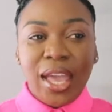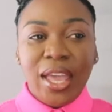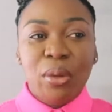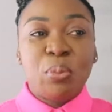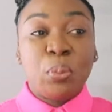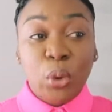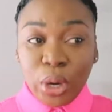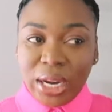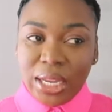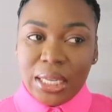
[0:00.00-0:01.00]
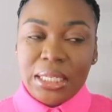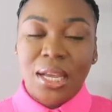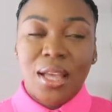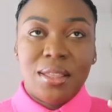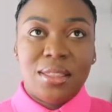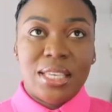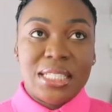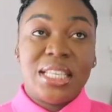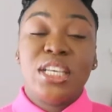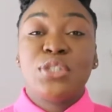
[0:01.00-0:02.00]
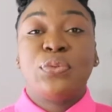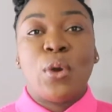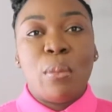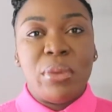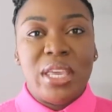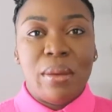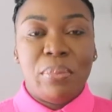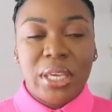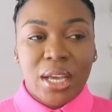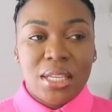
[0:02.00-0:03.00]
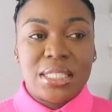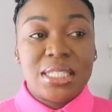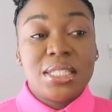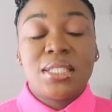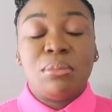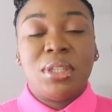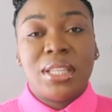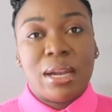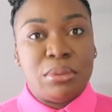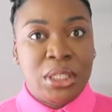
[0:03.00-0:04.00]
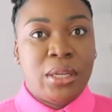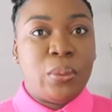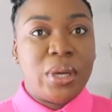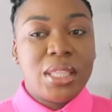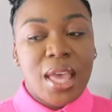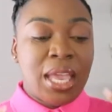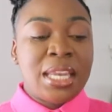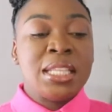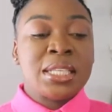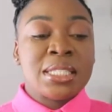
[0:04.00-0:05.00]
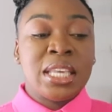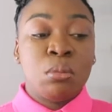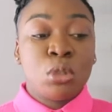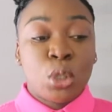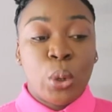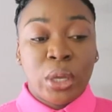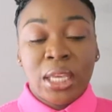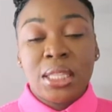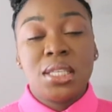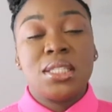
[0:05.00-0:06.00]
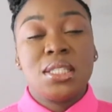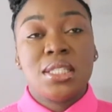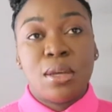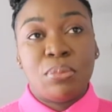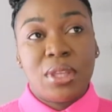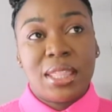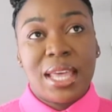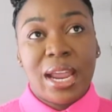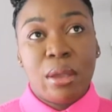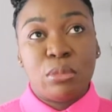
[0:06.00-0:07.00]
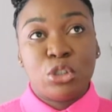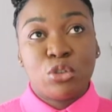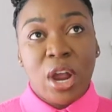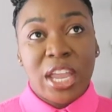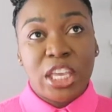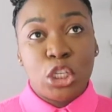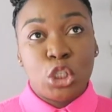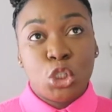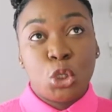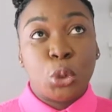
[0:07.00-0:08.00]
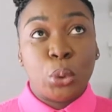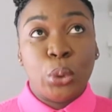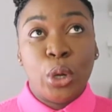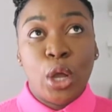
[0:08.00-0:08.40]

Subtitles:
important this is for me, because this is something that I'm dealing with, and in the same token, this is something that I am trying to